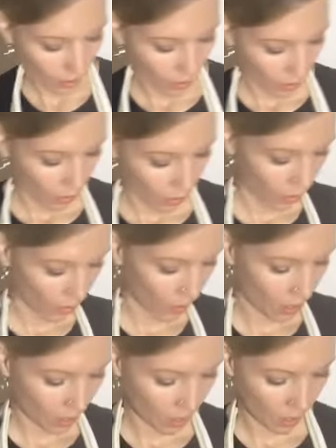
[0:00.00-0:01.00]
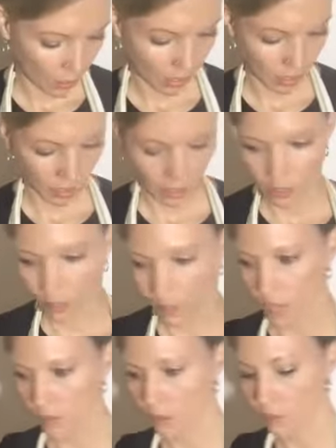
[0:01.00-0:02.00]
So then I'm going to get some
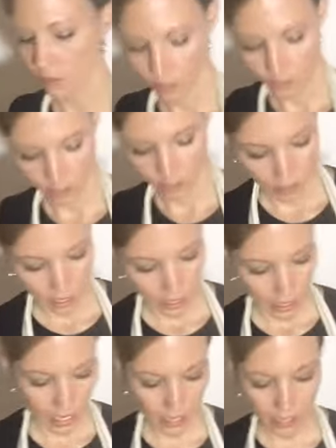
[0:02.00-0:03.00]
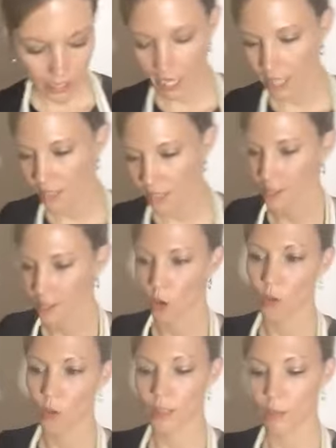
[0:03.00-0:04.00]
out. Taste test is
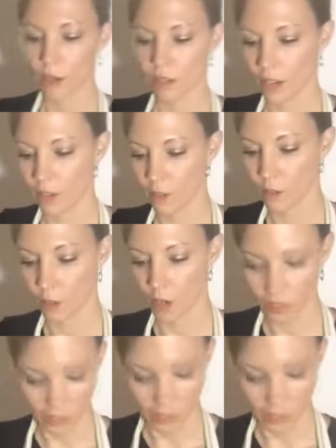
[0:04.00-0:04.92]
always my favorite part because I